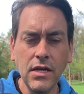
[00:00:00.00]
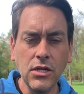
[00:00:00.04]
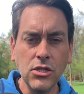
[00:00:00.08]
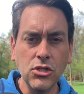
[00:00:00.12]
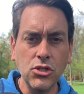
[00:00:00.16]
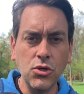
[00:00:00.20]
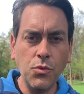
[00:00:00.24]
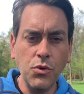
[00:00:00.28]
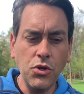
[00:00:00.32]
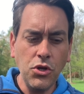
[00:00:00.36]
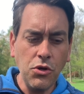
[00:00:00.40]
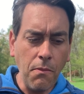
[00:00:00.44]

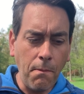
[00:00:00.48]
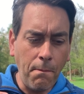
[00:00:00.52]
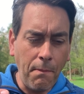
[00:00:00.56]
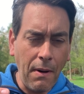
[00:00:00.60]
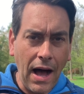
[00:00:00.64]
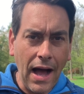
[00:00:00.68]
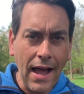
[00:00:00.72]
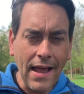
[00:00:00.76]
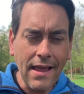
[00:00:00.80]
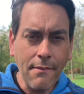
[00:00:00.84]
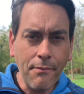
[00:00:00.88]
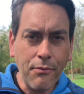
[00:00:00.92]
So when you
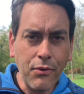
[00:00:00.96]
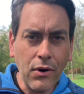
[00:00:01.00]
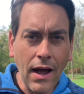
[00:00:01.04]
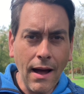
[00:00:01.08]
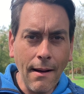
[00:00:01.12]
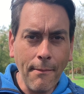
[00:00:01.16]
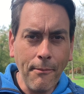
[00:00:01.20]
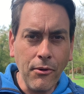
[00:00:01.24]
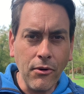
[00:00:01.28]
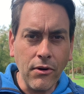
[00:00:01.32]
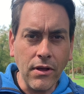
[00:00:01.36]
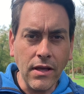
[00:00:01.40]
buy a
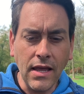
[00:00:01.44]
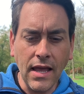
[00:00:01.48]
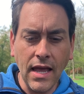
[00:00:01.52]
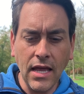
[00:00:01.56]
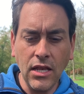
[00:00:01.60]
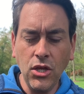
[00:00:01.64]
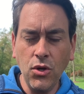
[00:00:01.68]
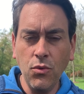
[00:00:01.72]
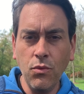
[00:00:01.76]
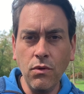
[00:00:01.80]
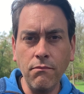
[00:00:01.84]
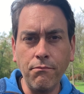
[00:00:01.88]
property
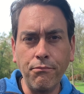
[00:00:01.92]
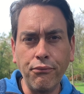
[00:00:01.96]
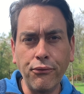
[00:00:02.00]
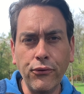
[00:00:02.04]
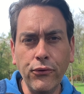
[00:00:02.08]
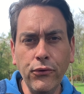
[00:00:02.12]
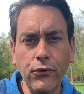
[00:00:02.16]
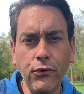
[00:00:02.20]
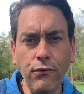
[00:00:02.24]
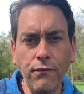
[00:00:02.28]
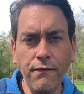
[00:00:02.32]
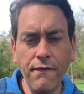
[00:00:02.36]
and you
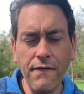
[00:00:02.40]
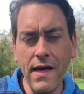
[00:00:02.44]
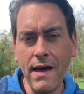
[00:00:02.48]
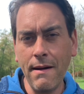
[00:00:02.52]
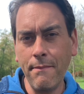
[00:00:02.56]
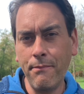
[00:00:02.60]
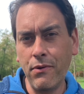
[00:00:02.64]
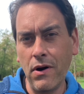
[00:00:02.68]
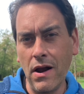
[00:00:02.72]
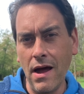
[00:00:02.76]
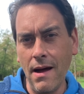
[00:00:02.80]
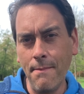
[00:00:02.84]
improve
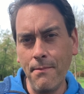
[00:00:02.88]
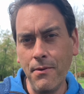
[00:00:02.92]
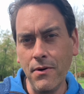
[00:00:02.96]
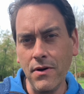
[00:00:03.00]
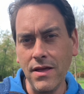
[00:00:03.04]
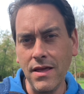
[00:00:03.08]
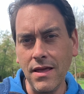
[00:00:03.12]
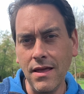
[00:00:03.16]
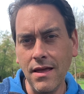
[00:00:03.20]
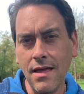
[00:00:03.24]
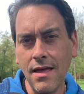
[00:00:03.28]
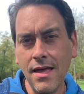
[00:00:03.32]
that
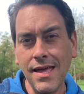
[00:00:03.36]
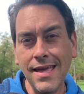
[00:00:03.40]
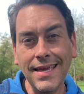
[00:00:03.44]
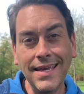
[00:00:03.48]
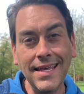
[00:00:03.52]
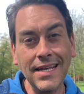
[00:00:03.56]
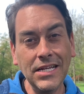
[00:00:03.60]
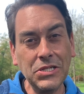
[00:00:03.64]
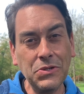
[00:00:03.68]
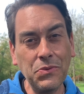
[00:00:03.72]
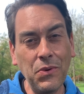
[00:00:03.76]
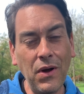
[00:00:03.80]
property,
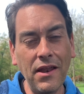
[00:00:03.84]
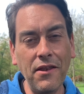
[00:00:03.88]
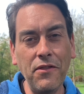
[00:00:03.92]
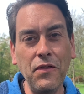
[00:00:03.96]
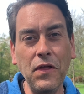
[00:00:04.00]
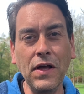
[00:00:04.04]
guess what?